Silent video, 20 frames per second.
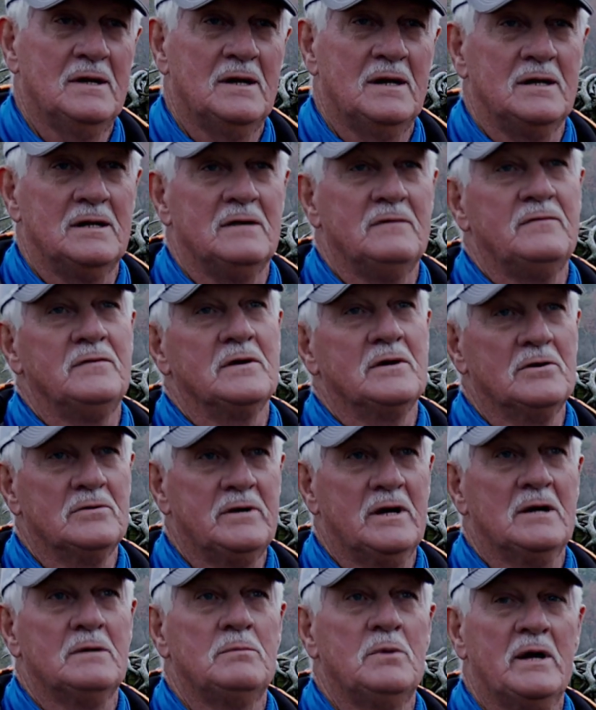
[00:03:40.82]
And if you go
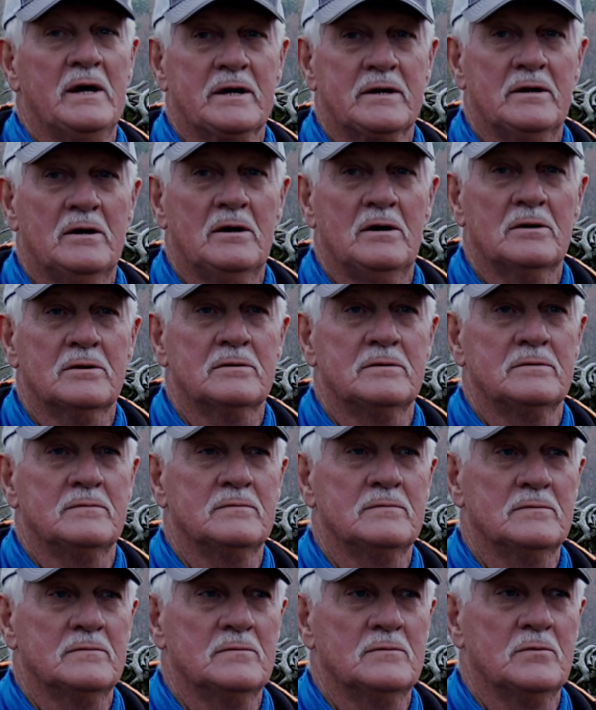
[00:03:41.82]
down Black Holler and
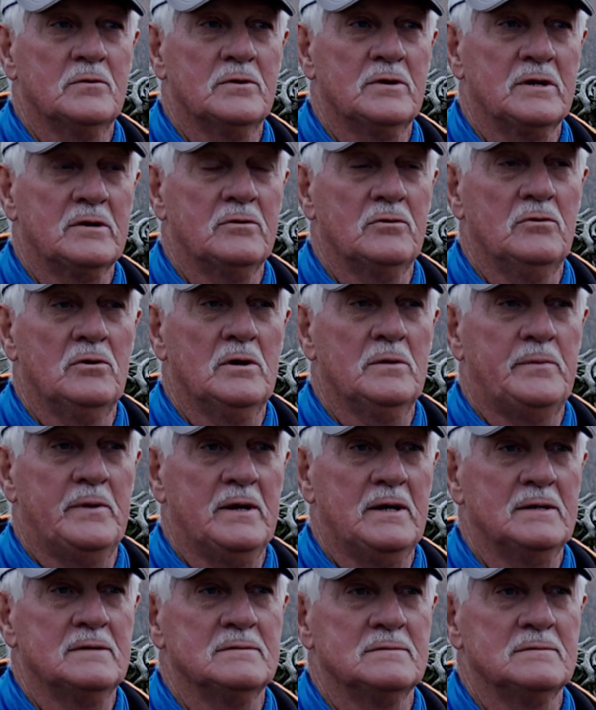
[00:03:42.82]
where they grew up at,